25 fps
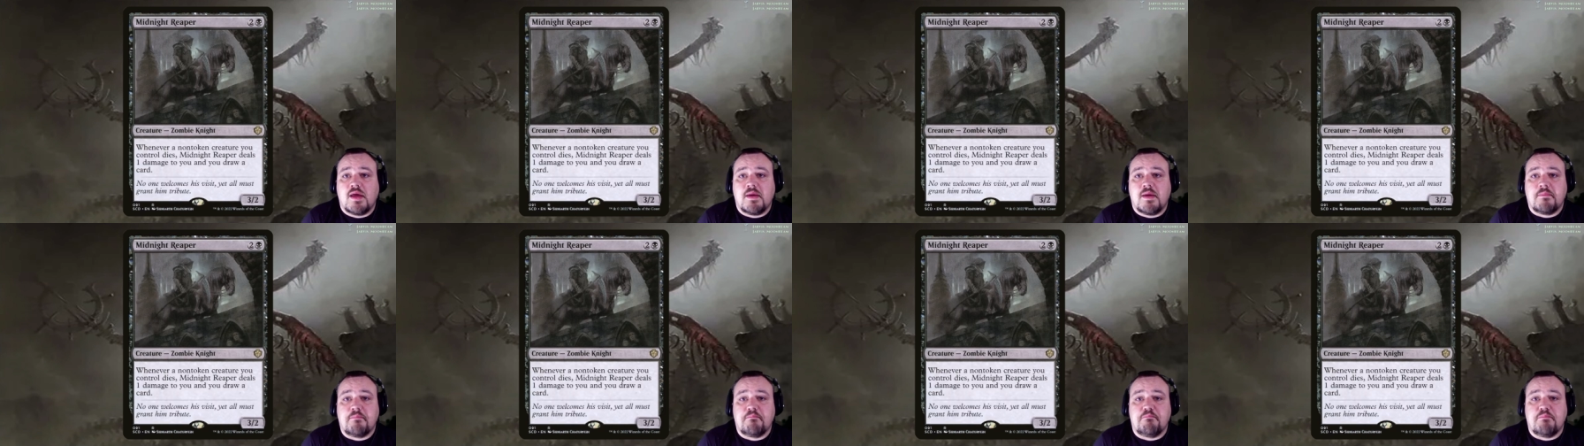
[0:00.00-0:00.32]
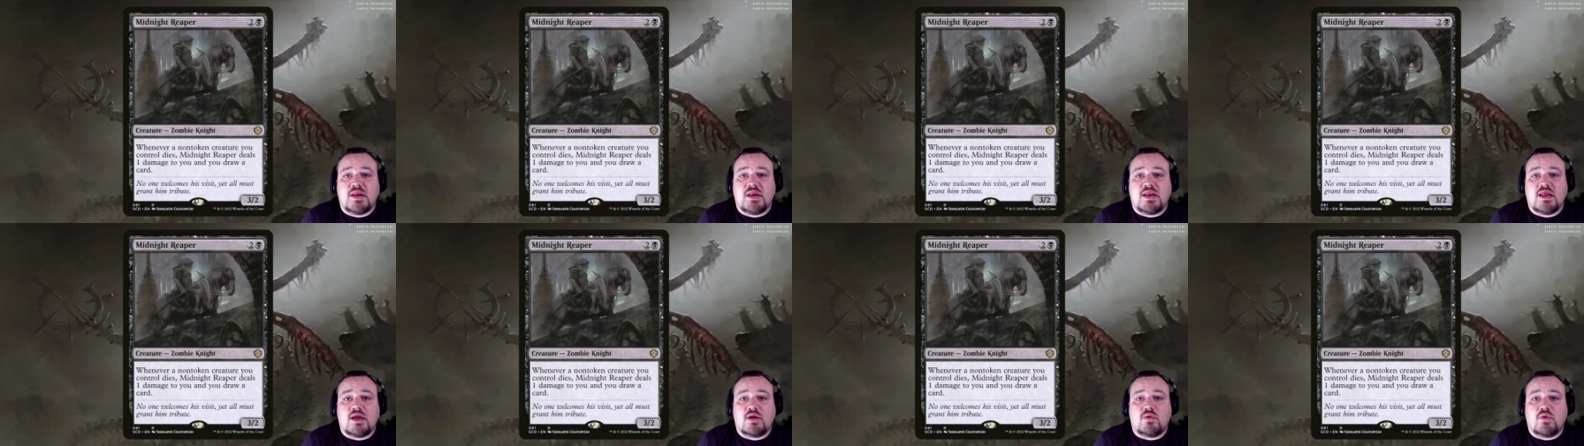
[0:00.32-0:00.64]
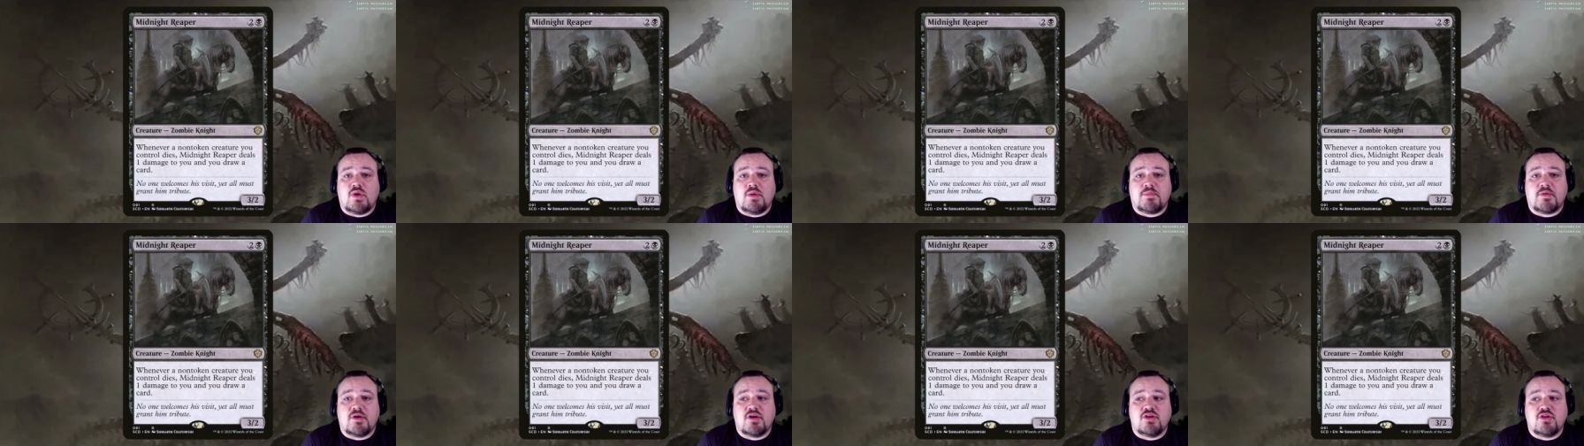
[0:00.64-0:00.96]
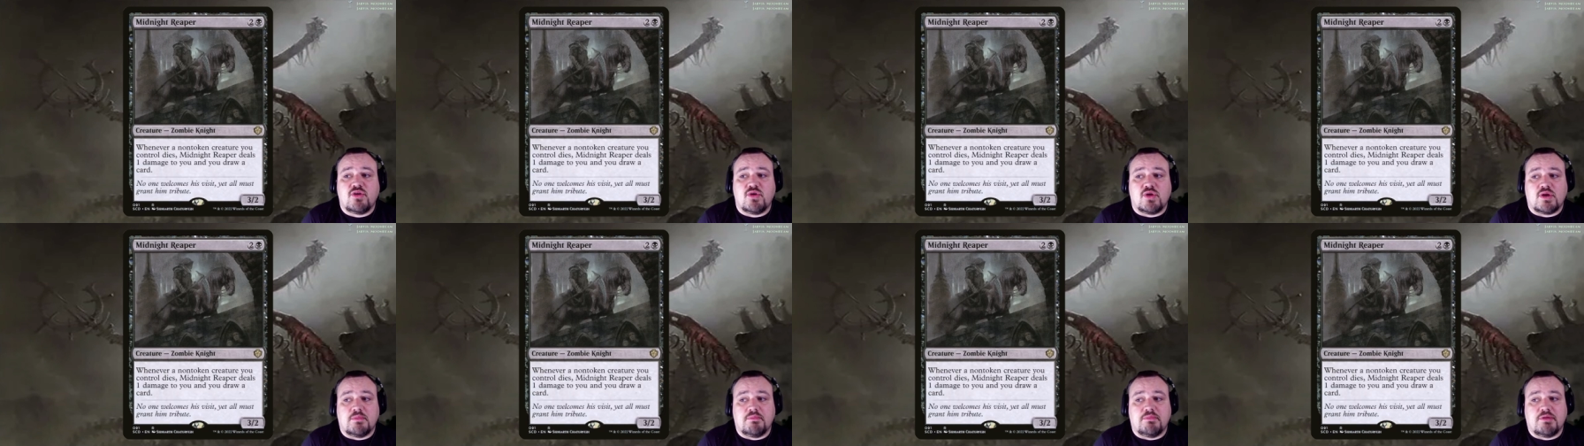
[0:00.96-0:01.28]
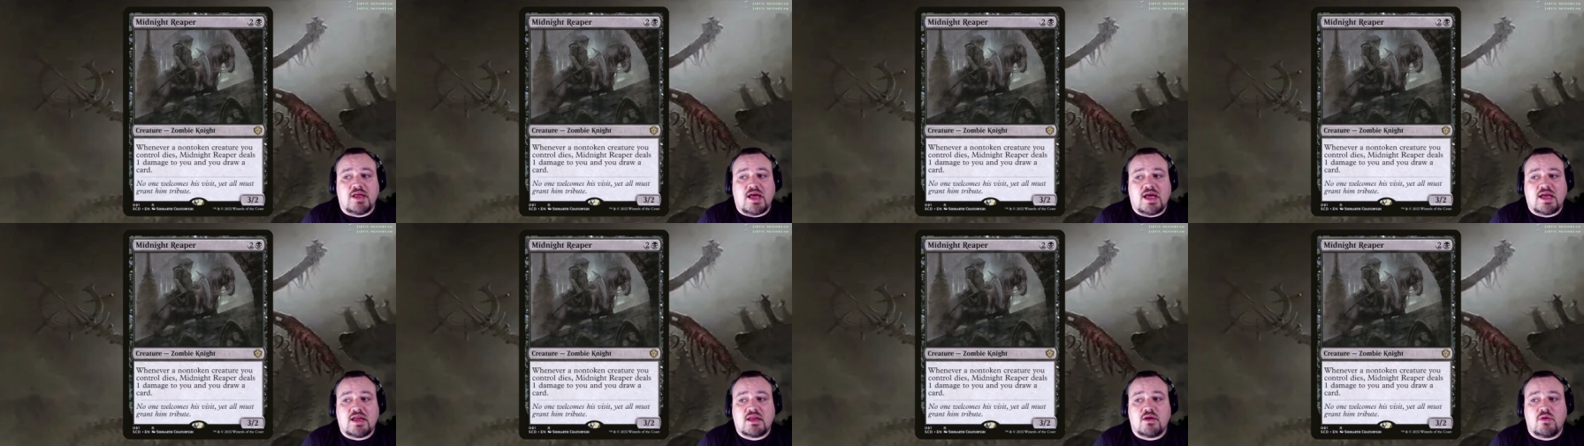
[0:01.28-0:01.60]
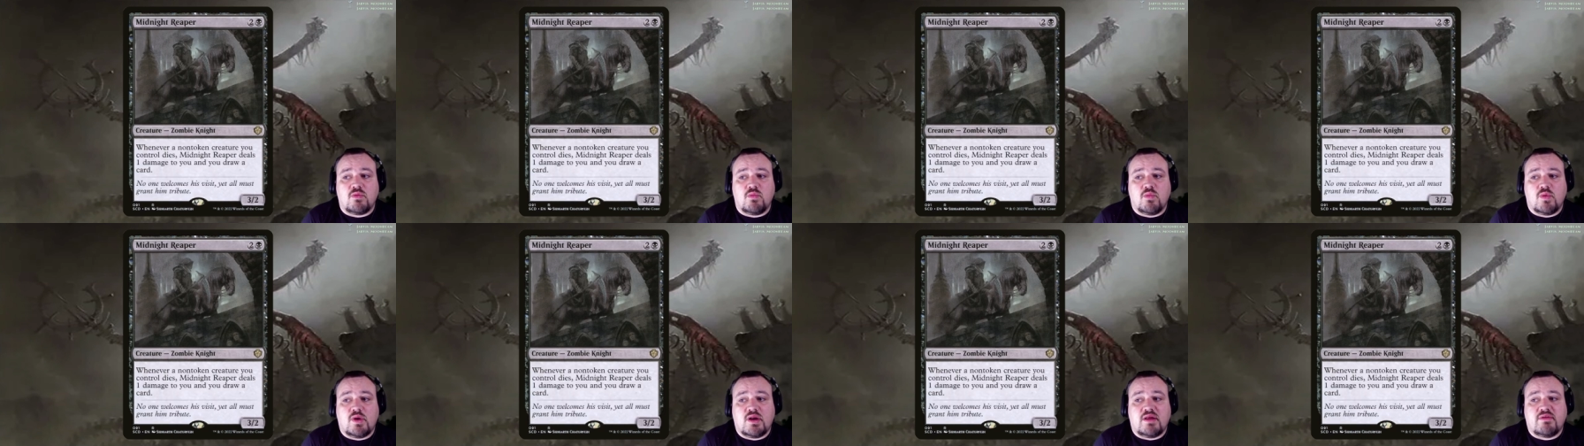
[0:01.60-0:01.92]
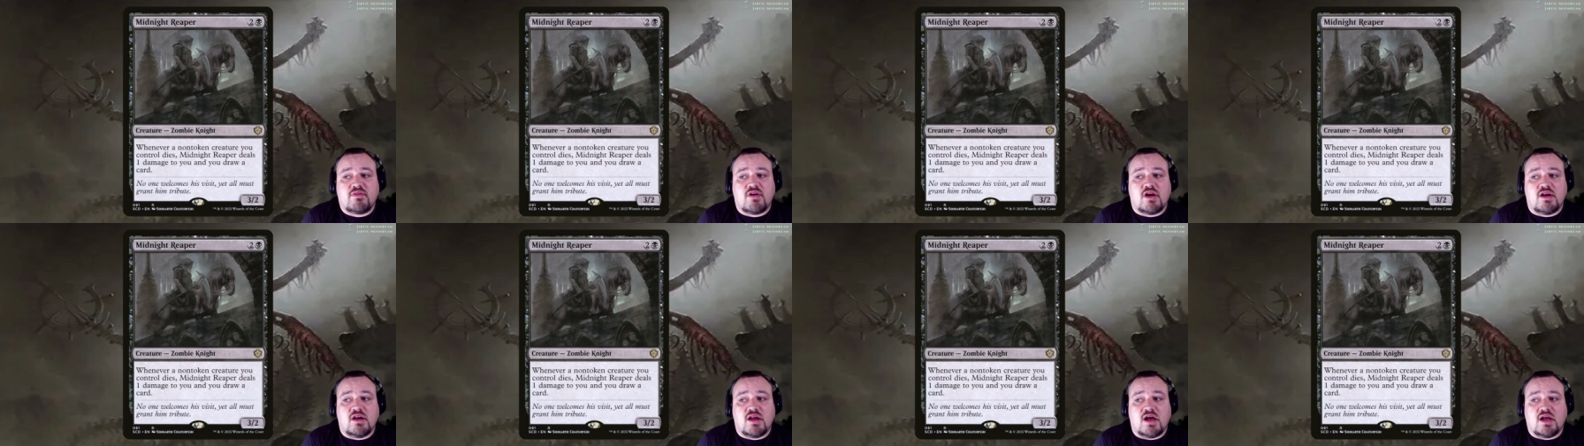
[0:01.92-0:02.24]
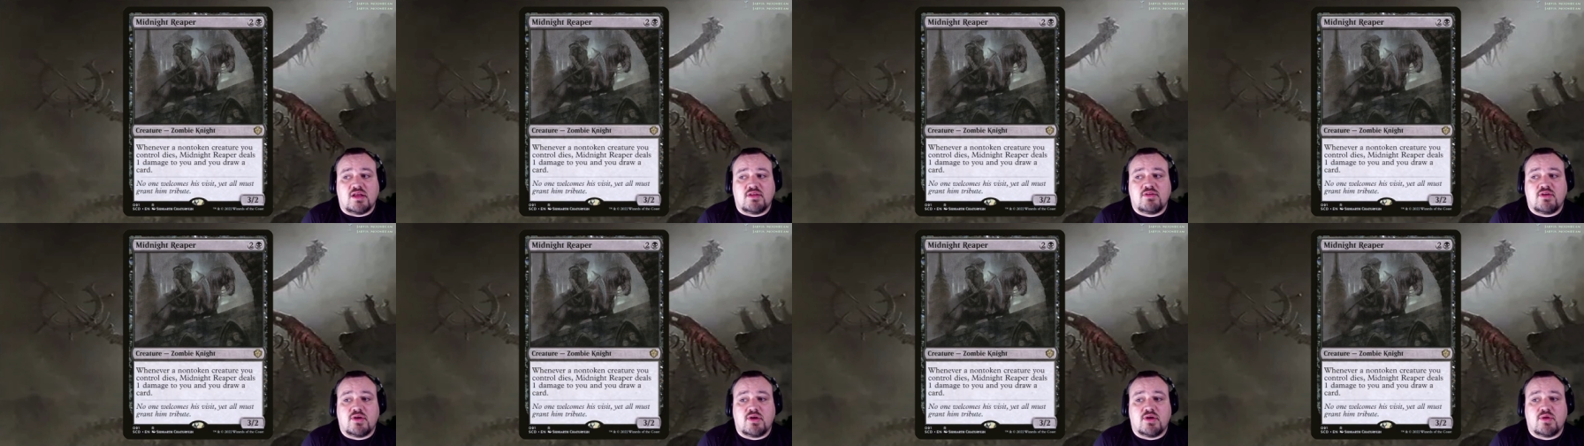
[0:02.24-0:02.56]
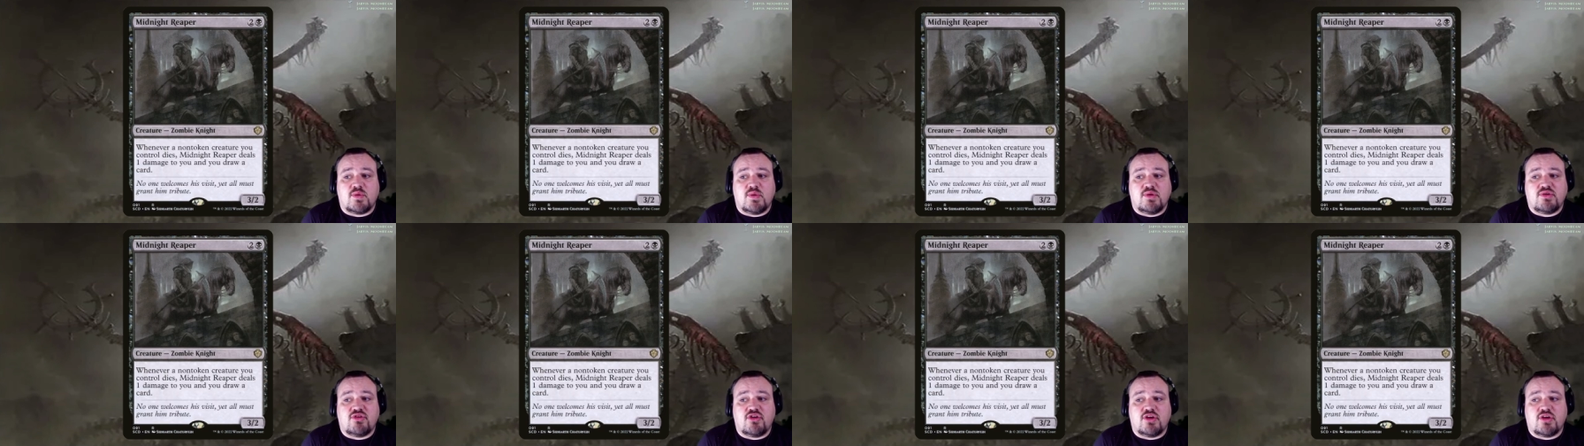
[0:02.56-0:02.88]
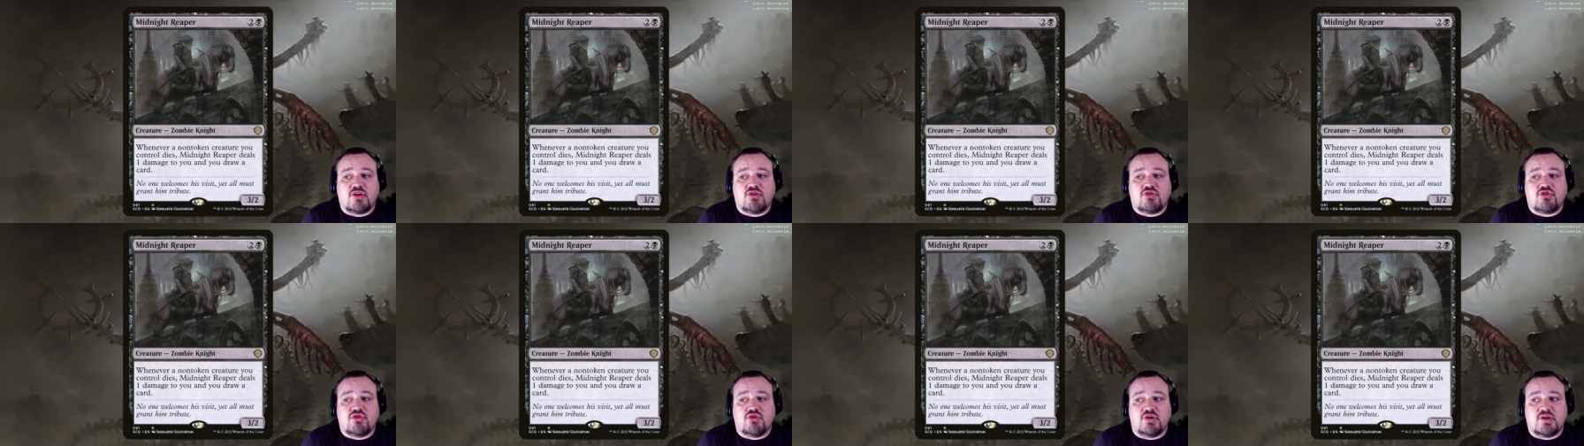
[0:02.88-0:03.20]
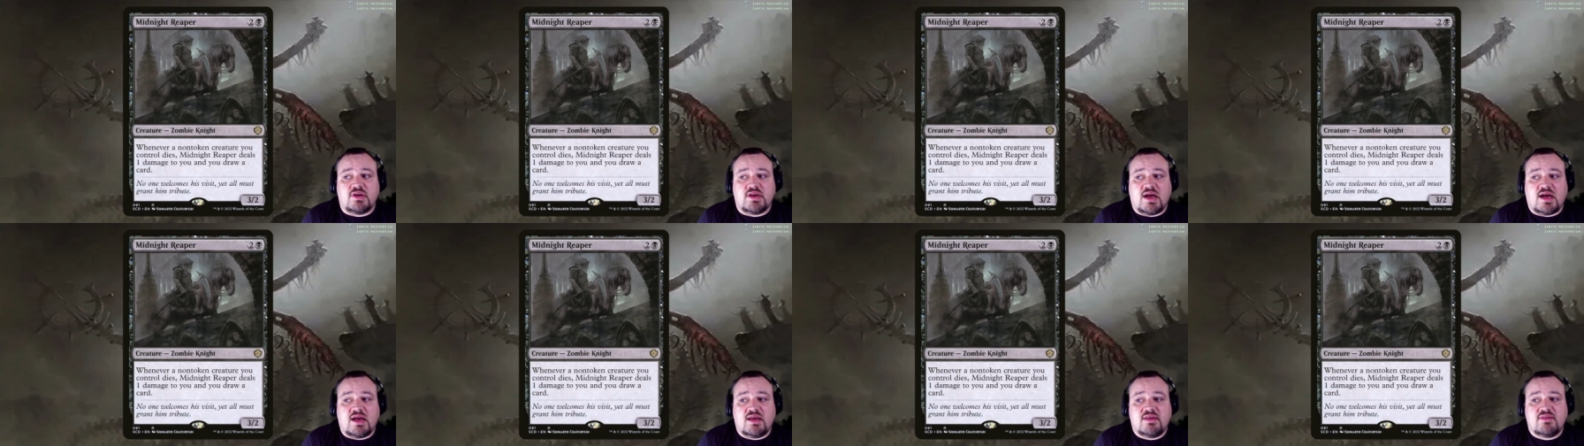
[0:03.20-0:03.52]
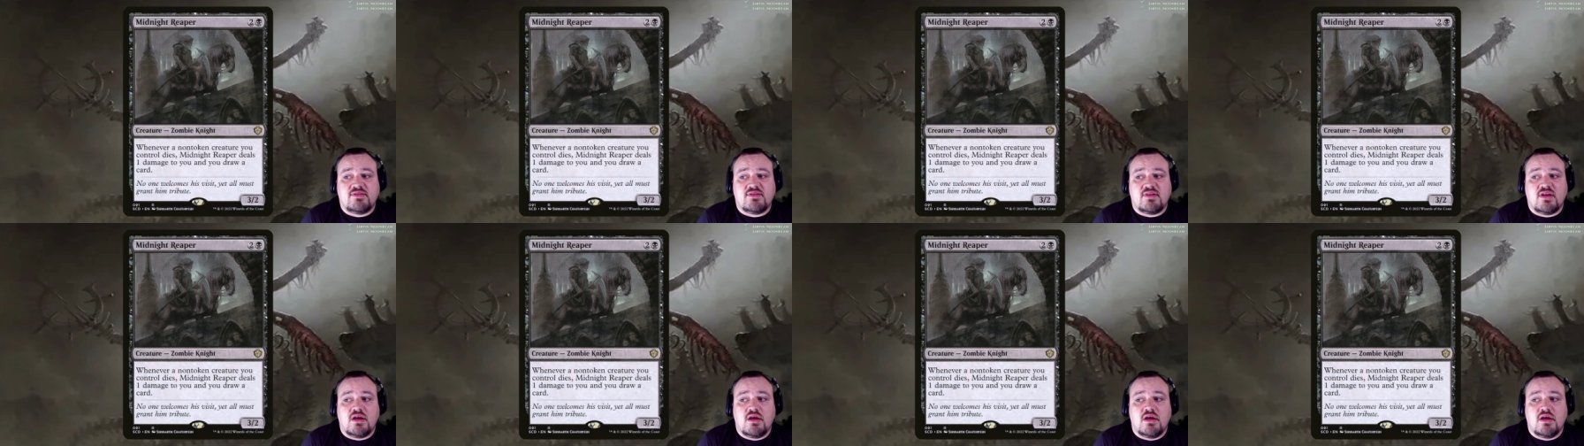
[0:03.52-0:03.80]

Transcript: Midnight Reaper, 2 and a black. Whenever a non-token creature you control dies,